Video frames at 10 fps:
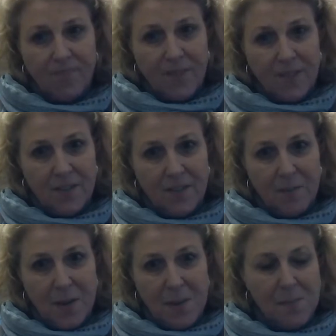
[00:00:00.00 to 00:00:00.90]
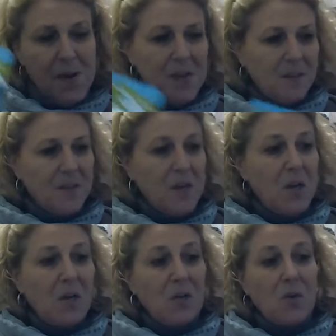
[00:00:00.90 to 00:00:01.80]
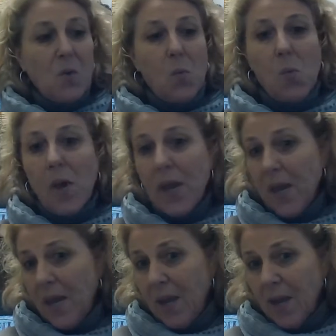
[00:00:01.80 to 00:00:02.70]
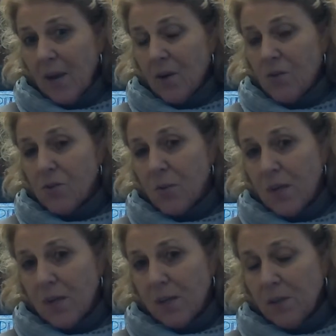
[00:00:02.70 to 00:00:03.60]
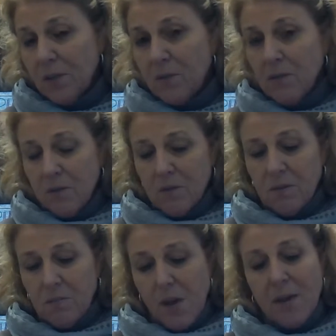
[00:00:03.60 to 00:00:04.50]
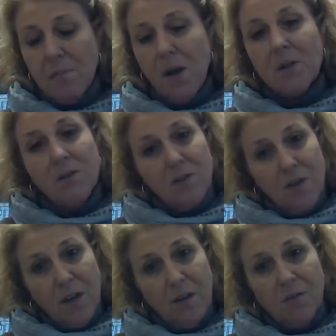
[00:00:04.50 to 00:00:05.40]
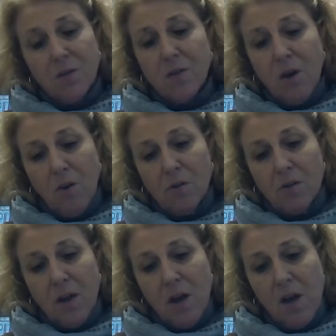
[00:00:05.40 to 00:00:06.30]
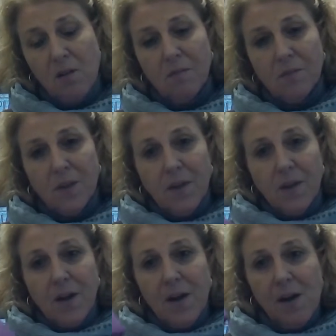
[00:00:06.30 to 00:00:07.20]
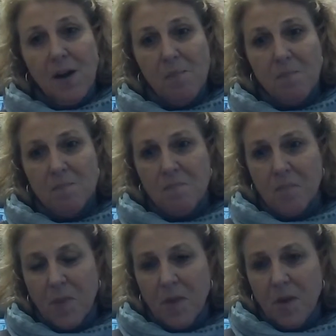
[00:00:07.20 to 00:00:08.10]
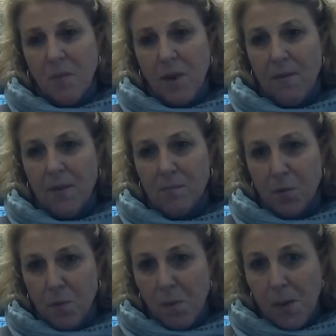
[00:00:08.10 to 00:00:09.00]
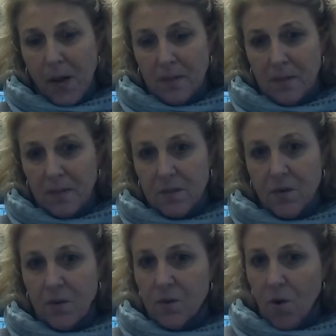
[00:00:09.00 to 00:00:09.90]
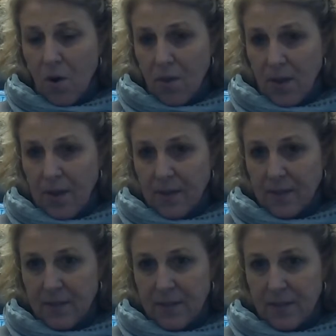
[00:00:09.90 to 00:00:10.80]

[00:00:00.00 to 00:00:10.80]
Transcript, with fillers: This is a mite box. So we are doing a little mite box ourselves, coda style. Um, we have these purple boxes. They're in the narthex.